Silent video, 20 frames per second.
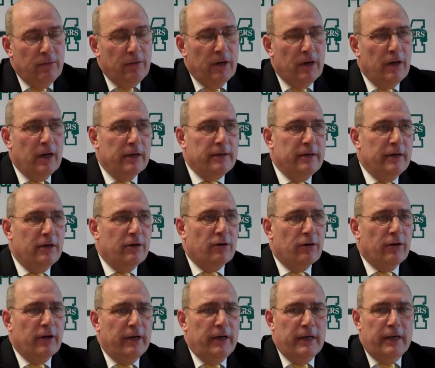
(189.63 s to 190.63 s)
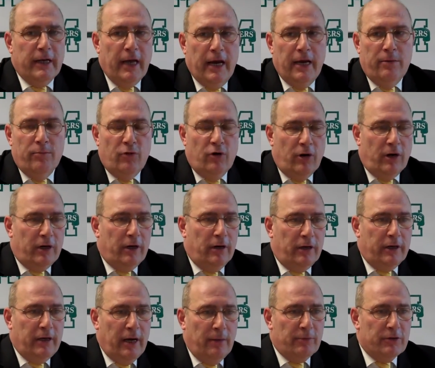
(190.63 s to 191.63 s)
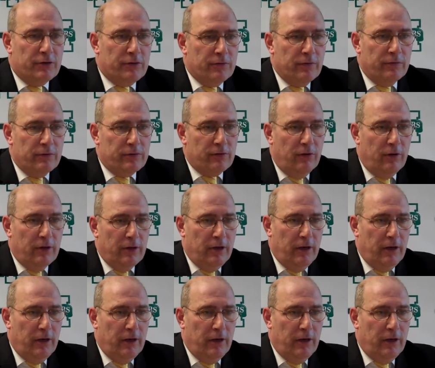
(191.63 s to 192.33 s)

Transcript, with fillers: Well, I think early in the game, Mark, our chemistry was all.